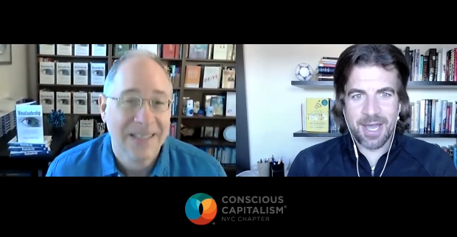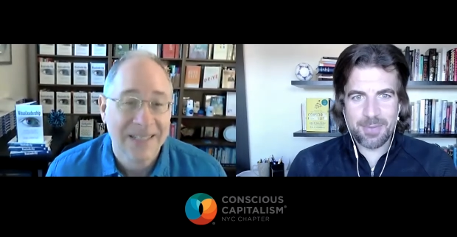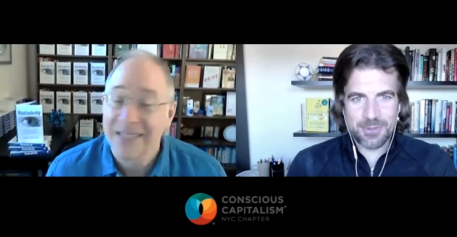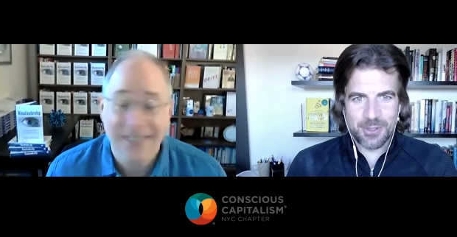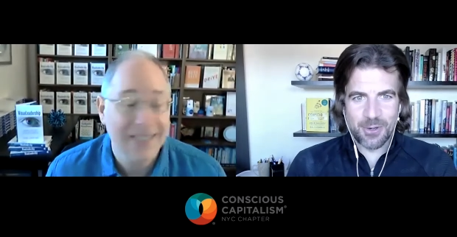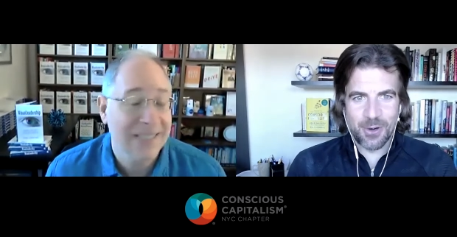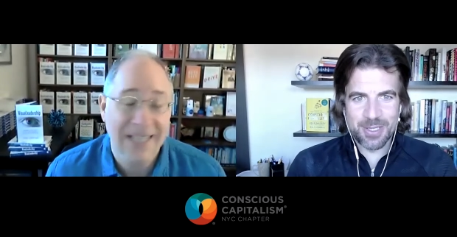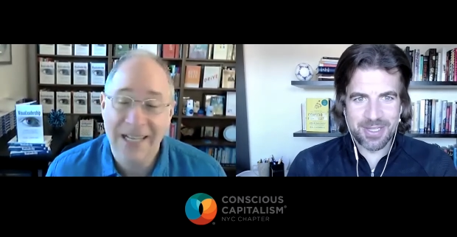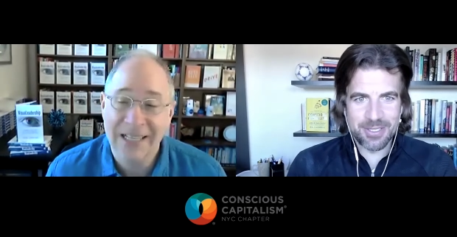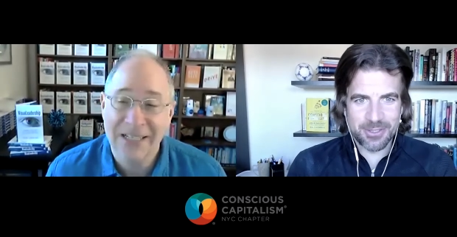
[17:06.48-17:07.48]
Speaker 1: capture our
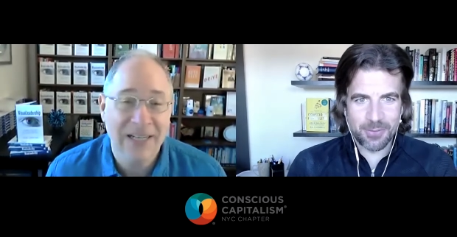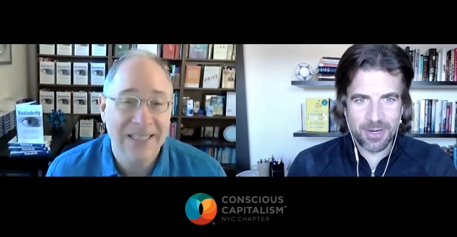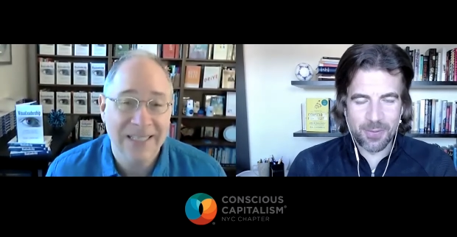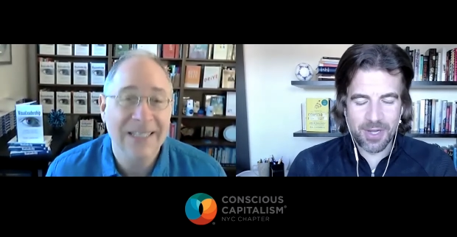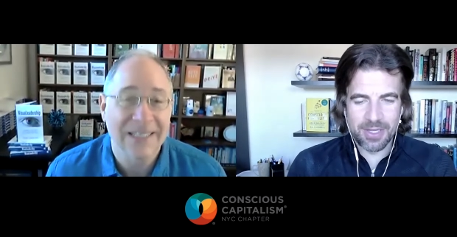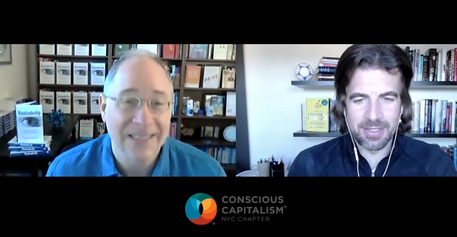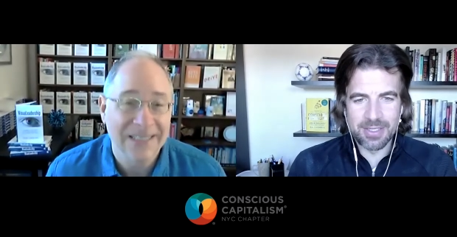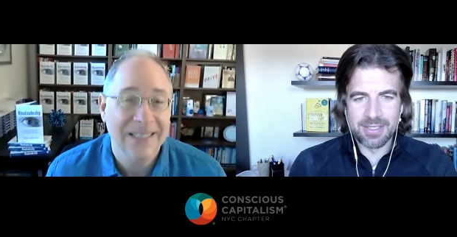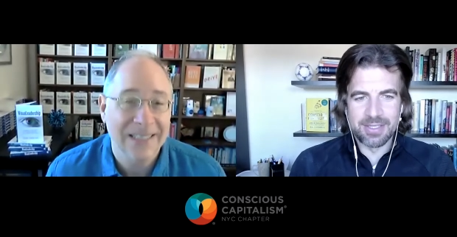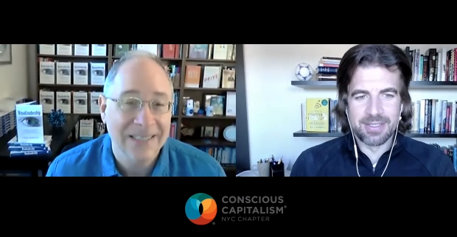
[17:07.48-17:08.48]
attention right, away.
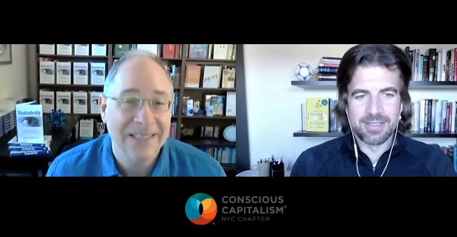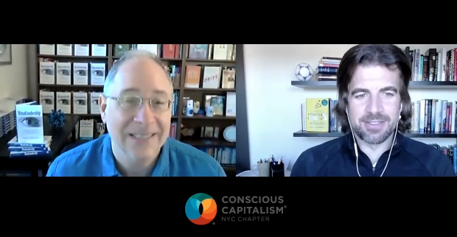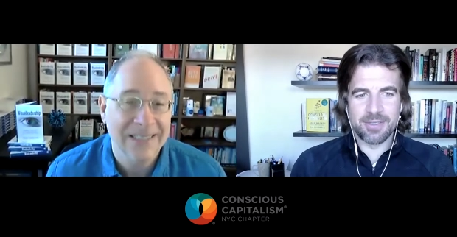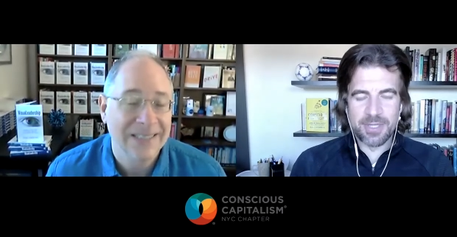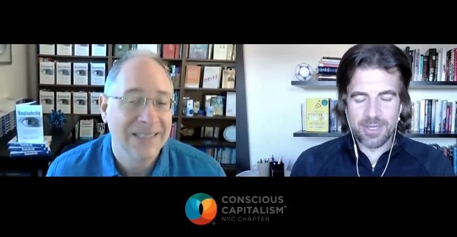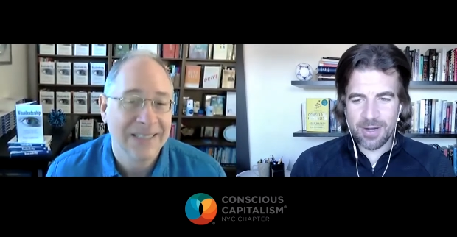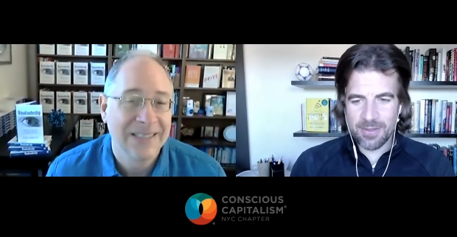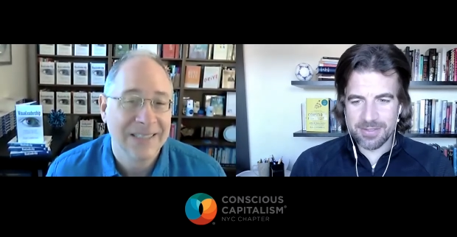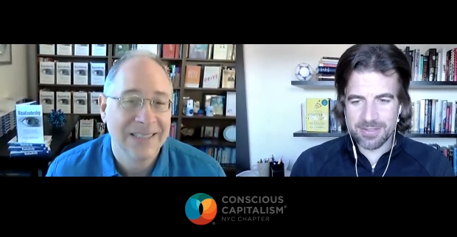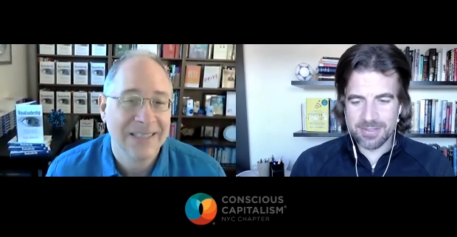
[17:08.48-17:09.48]
So we know how
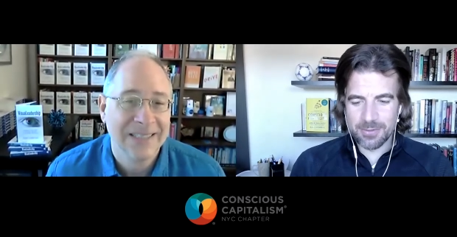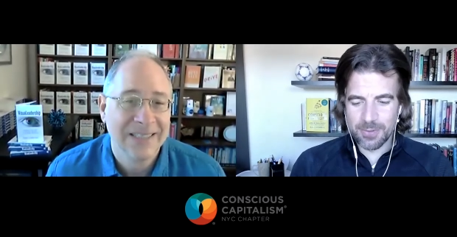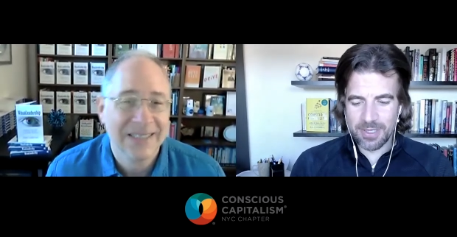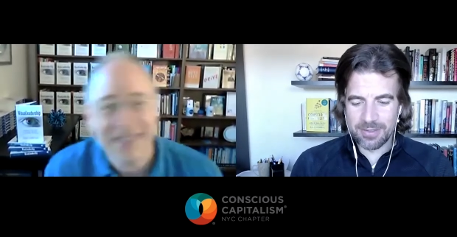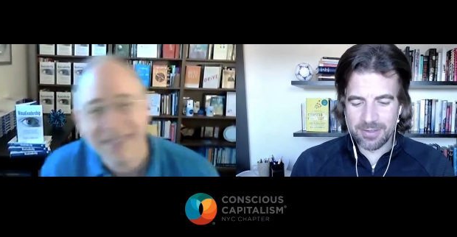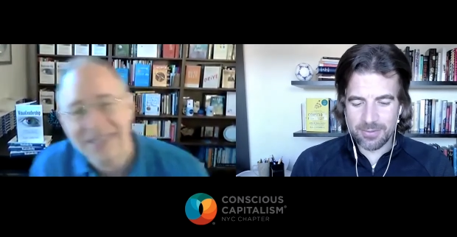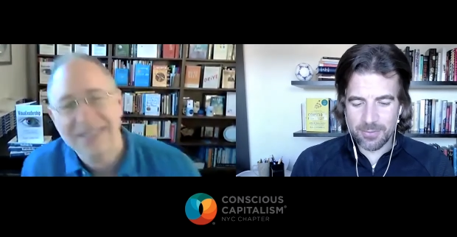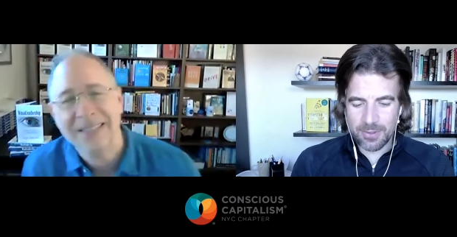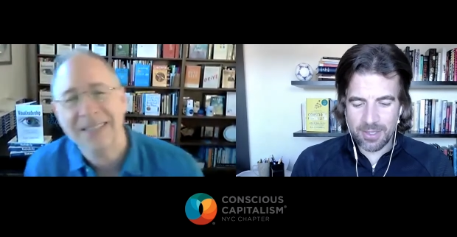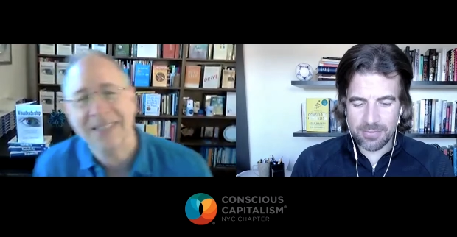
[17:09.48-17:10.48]
this is in, in, in,
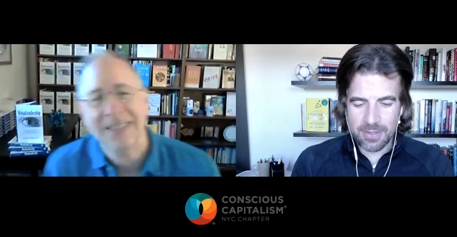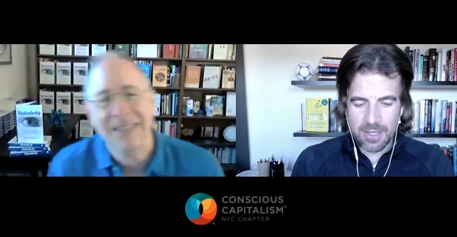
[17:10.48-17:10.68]
real life.